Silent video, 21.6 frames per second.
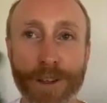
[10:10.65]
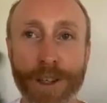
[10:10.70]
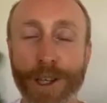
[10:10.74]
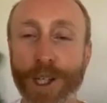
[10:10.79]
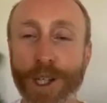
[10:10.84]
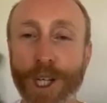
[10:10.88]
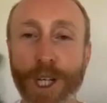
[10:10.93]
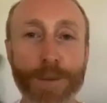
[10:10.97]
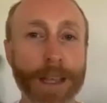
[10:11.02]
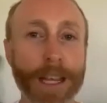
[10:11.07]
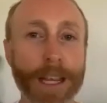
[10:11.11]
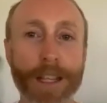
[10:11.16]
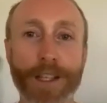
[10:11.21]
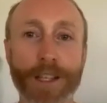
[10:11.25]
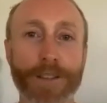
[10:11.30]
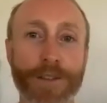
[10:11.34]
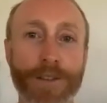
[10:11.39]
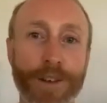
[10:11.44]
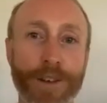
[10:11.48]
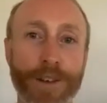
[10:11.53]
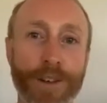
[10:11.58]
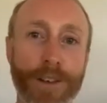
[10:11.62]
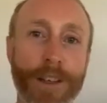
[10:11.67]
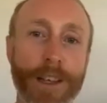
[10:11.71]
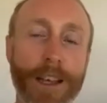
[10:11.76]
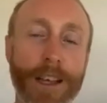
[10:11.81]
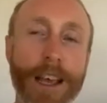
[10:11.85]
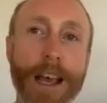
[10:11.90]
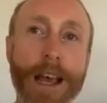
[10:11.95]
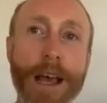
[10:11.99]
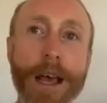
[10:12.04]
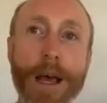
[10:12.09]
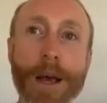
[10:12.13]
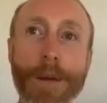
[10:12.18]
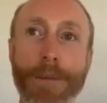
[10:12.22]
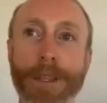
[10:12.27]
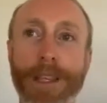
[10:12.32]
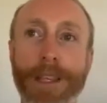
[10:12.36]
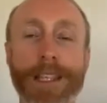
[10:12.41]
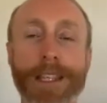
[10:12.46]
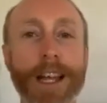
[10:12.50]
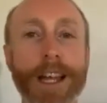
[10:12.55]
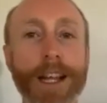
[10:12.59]
They shouldn't be eating this food. But
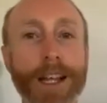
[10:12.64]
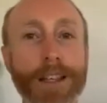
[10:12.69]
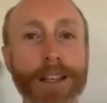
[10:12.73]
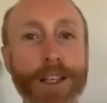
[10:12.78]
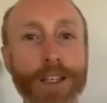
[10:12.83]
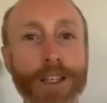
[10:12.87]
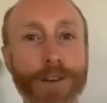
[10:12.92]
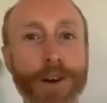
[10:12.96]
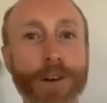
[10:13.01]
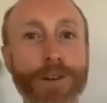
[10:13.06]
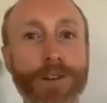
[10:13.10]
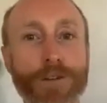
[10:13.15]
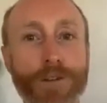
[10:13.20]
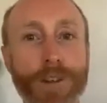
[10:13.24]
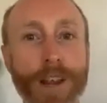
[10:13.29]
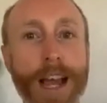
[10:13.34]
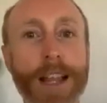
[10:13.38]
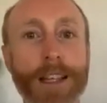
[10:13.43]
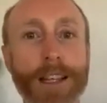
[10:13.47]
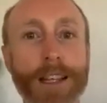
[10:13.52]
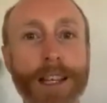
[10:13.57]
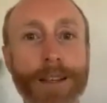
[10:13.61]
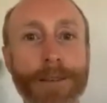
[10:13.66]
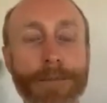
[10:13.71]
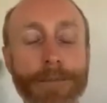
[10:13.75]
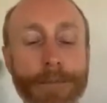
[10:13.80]
they're stuck in this false reality.